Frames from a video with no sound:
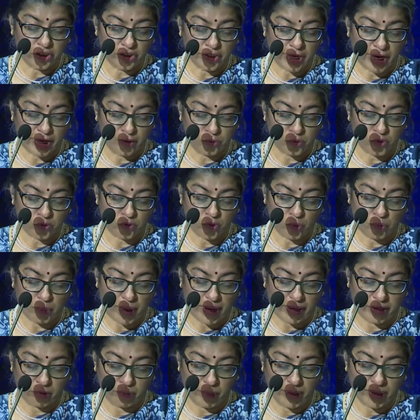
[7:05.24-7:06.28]
times of the
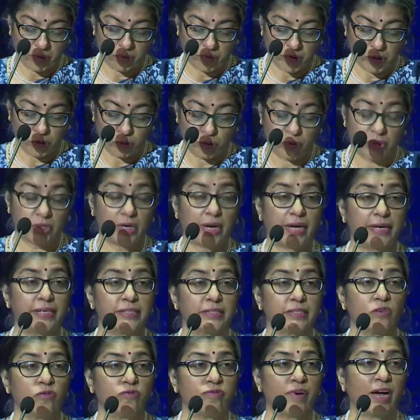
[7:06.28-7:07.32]
pandemic were utilized,
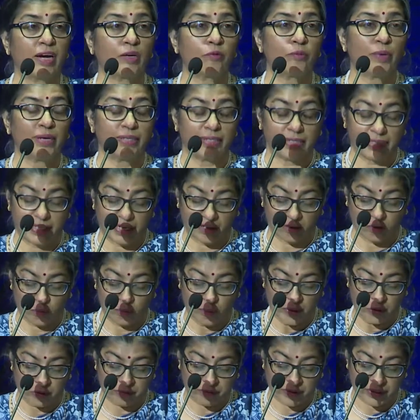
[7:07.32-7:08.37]
in fact, by the
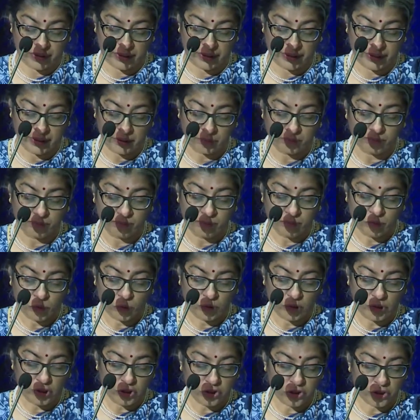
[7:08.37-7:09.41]
government of India to
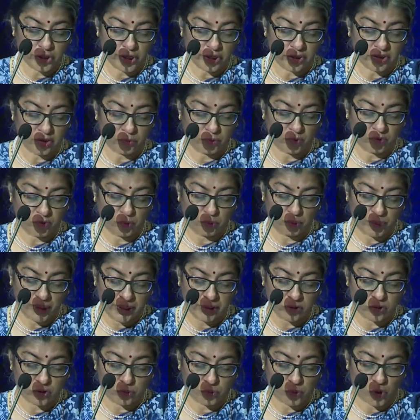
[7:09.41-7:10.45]
initiate some of the
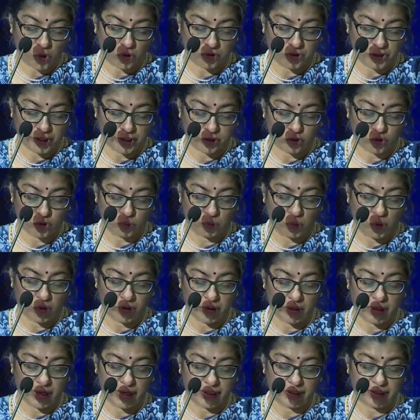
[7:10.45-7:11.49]
biggest projects to
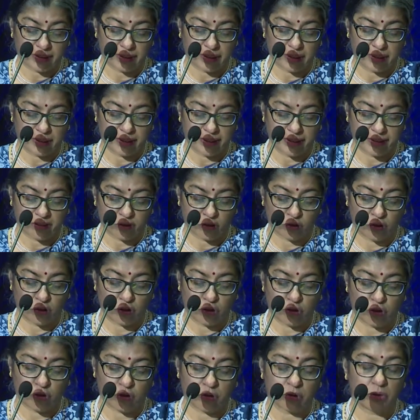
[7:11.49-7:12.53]
modernize India's
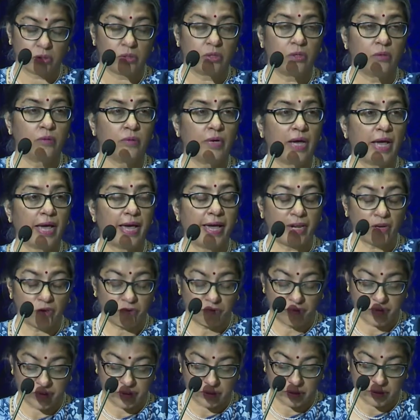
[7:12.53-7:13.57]
digital and
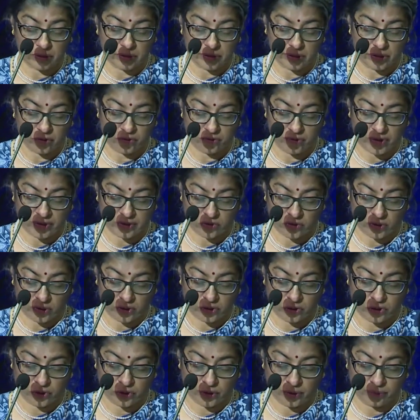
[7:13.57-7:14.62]
physical
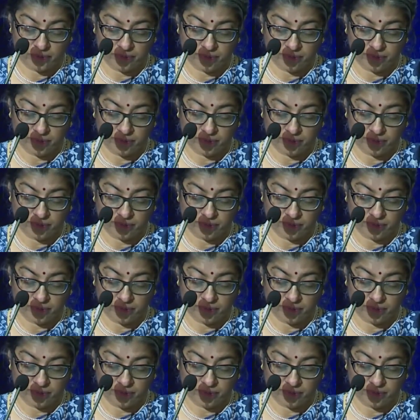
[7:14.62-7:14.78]
infrastructure.